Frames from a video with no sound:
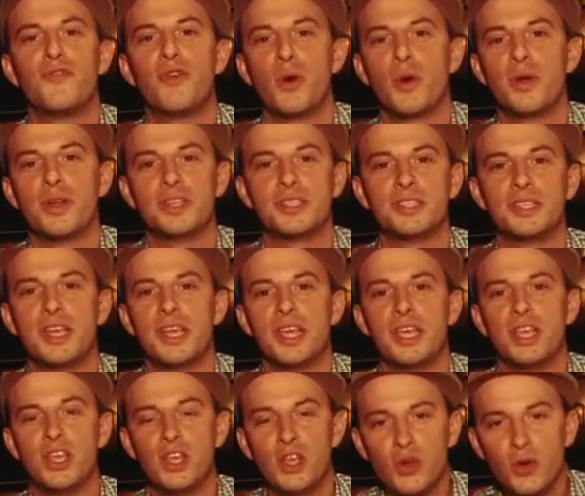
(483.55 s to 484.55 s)
forward to
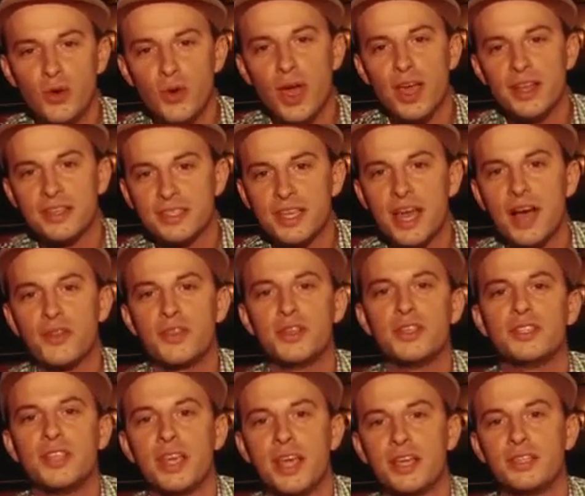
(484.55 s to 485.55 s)
seeing you at
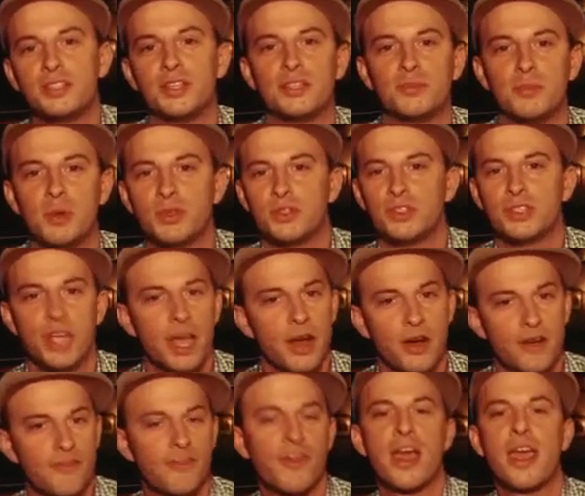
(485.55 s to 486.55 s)
Southeast Asia's most
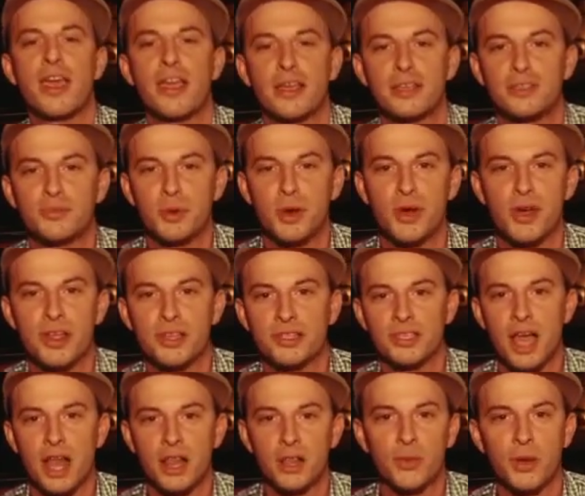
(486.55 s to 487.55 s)
terrifying
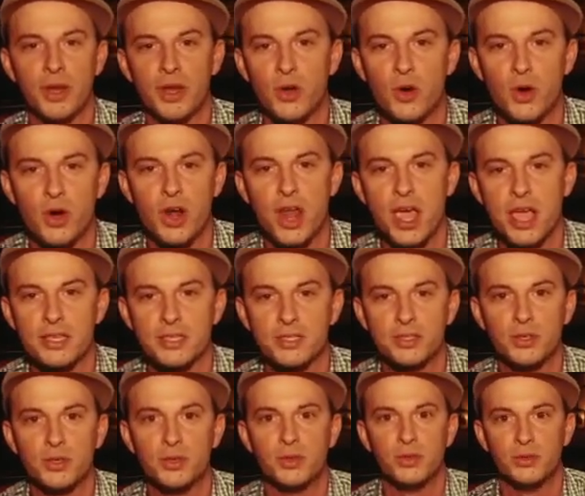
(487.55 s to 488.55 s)
experience, Halloween Horror
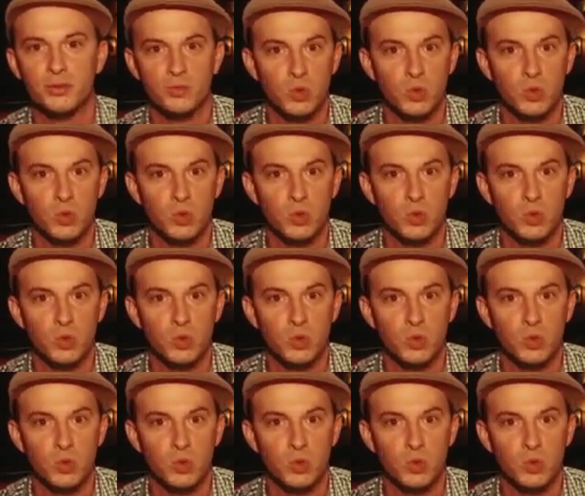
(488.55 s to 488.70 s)
Nights 2.